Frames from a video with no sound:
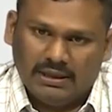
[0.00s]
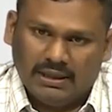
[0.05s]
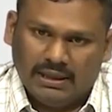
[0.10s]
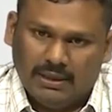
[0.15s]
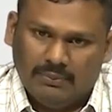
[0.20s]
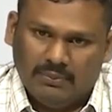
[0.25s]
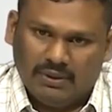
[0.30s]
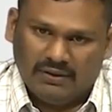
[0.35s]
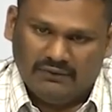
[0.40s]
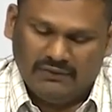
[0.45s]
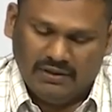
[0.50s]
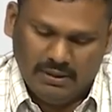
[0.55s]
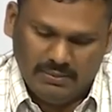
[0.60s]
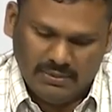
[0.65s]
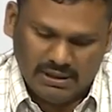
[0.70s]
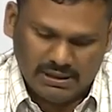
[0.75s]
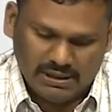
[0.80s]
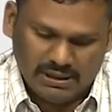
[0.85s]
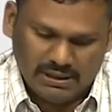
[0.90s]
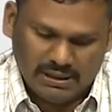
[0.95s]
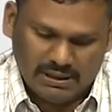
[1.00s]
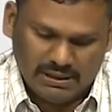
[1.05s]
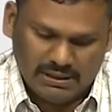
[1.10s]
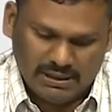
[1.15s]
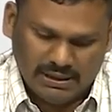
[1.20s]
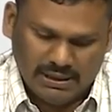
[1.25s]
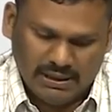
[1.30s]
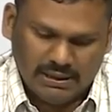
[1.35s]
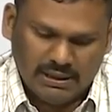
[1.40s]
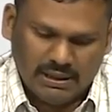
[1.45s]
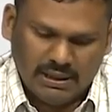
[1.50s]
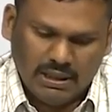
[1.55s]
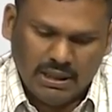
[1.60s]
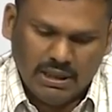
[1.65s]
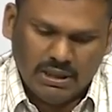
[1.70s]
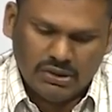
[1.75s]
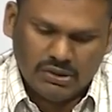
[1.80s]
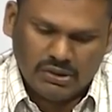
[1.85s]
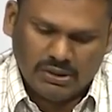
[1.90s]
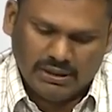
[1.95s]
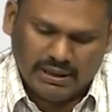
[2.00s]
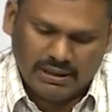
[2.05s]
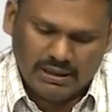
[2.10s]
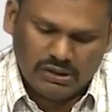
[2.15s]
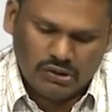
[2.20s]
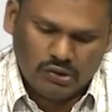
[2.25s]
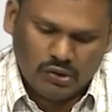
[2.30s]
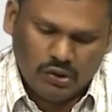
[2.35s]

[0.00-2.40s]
the number of elements in that set. So, that is